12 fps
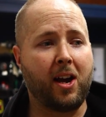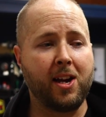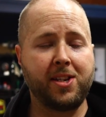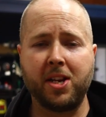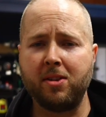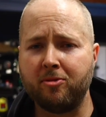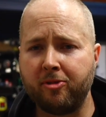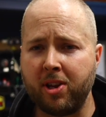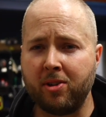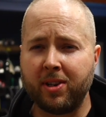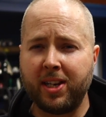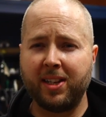I didn't
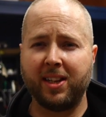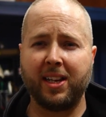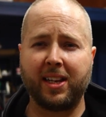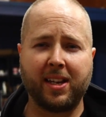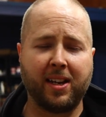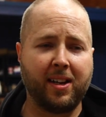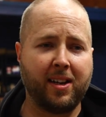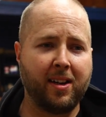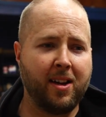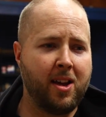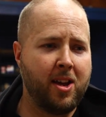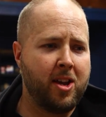feel any like
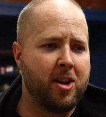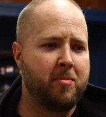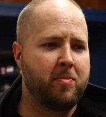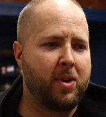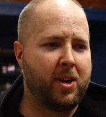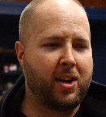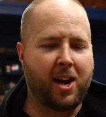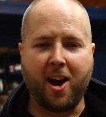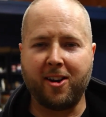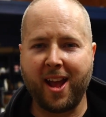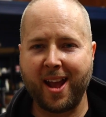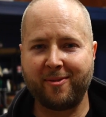
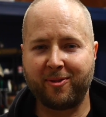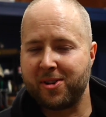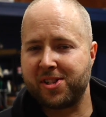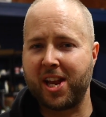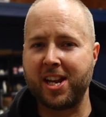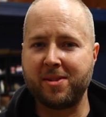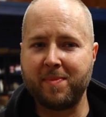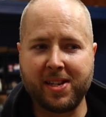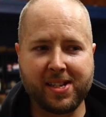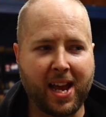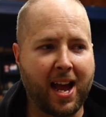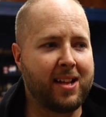heartache for
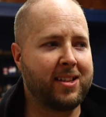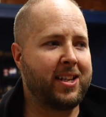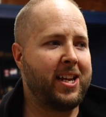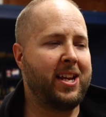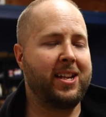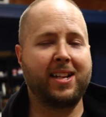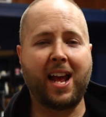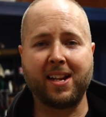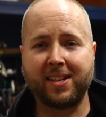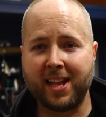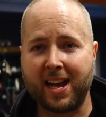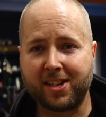sentimentality and
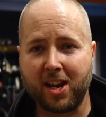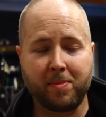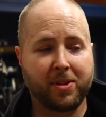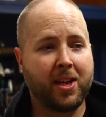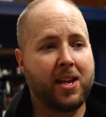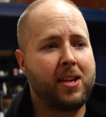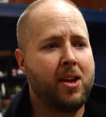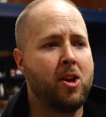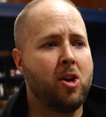that type of thing.